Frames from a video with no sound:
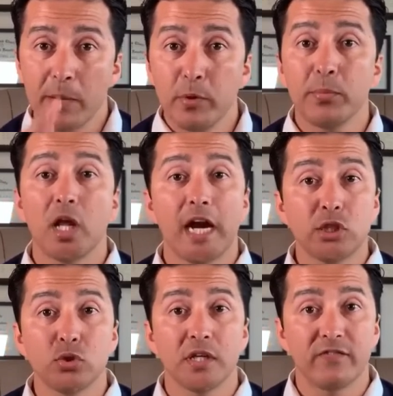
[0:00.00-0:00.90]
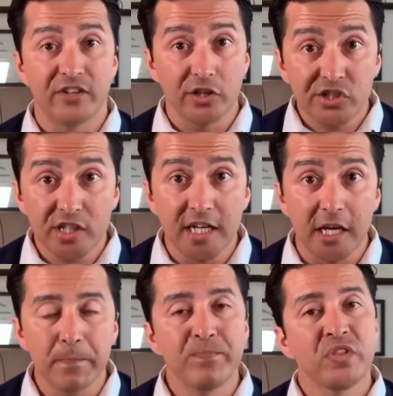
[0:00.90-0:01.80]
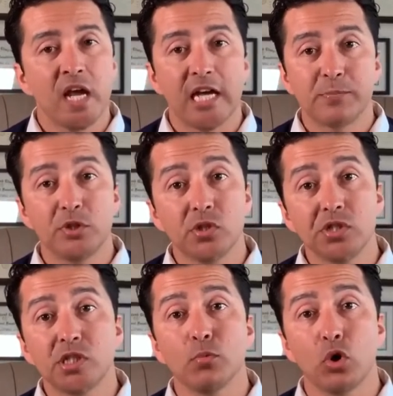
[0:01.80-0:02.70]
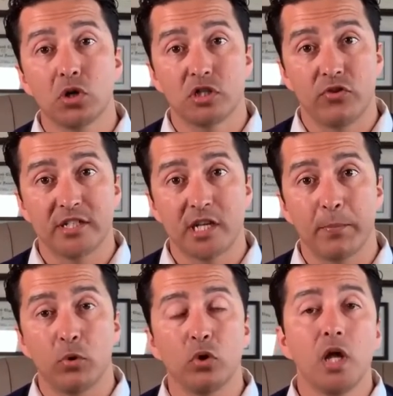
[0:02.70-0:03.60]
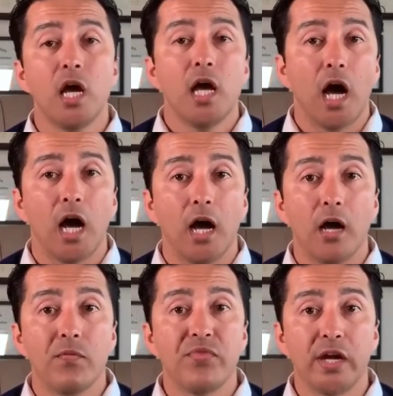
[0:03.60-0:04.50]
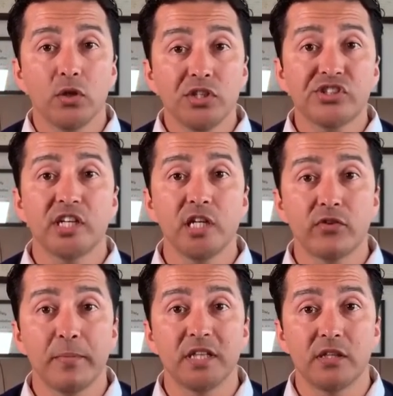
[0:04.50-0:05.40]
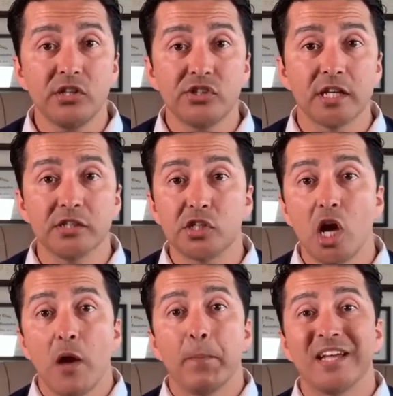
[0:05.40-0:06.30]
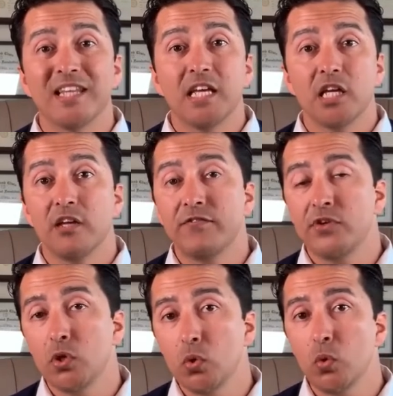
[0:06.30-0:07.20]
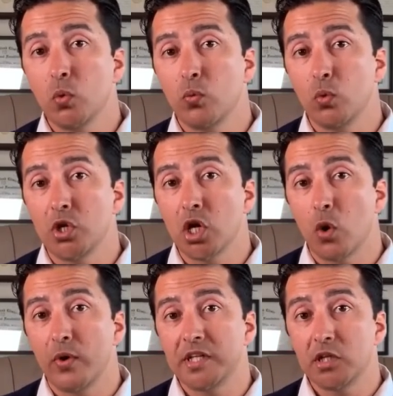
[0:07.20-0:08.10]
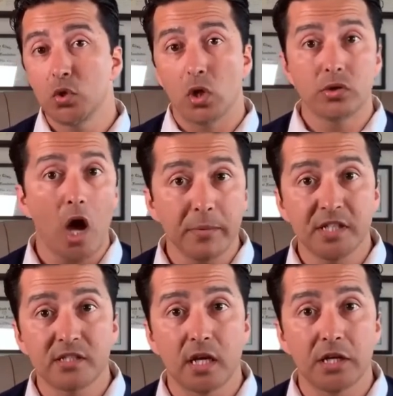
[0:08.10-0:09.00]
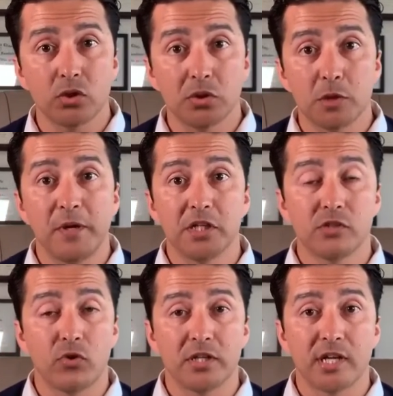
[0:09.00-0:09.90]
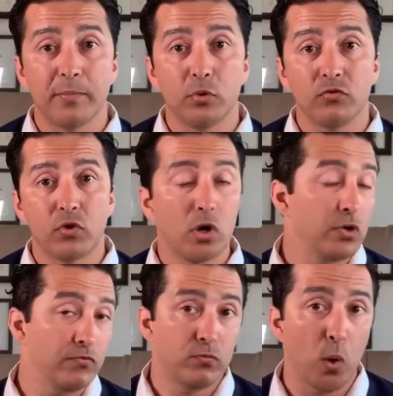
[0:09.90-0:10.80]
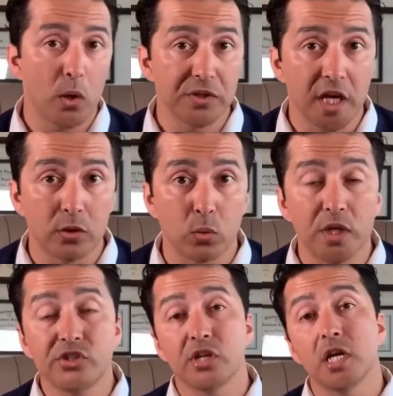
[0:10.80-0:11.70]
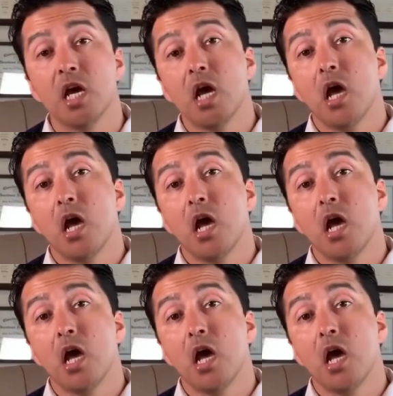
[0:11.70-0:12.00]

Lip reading: some people are actually very skinny, especially smokers, for example. They look skinny from a distance, but if you know, when they do autopsy studies on these patients, for example, for one or the other reason,